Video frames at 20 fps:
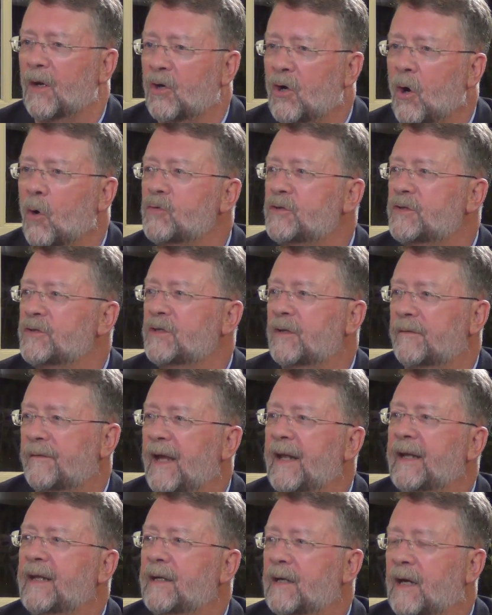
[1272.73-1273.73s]
Coaches
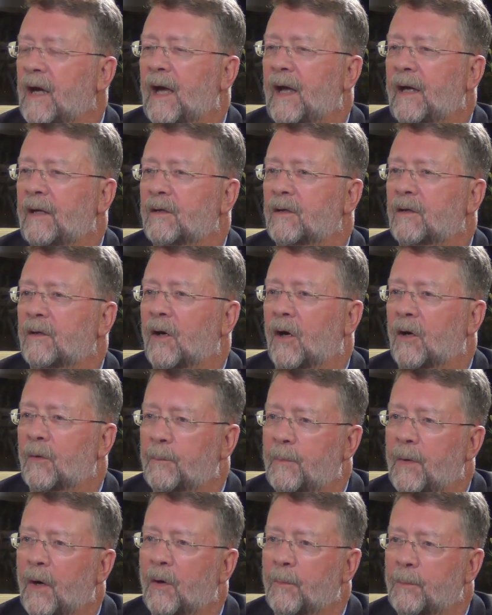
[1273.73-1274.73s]
of any kind
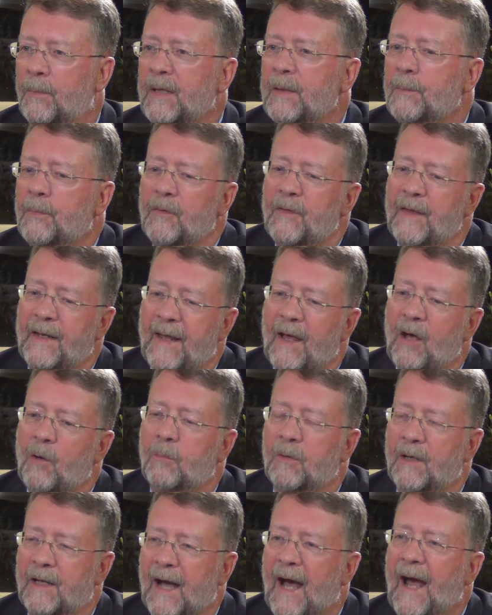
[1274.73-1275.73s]
are, are people that
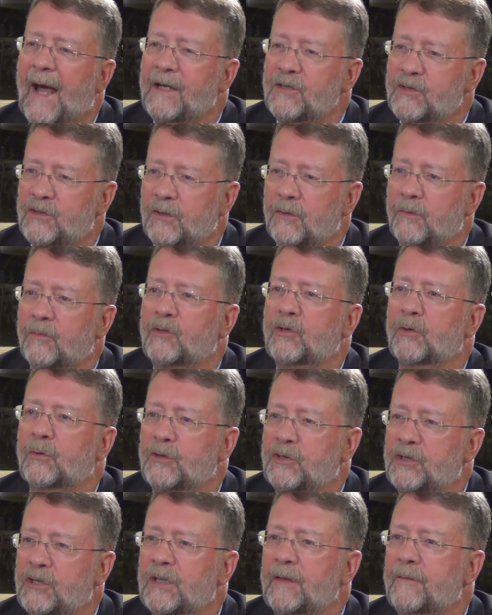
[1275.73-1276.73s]
help guide you to
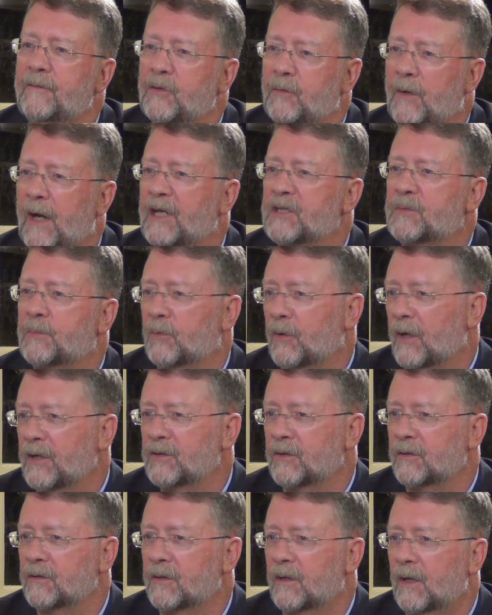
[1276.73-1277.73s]
achieve your
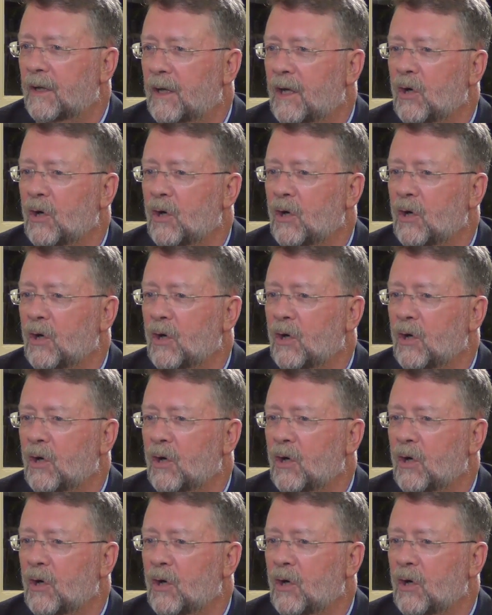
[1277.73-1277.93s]
aspirations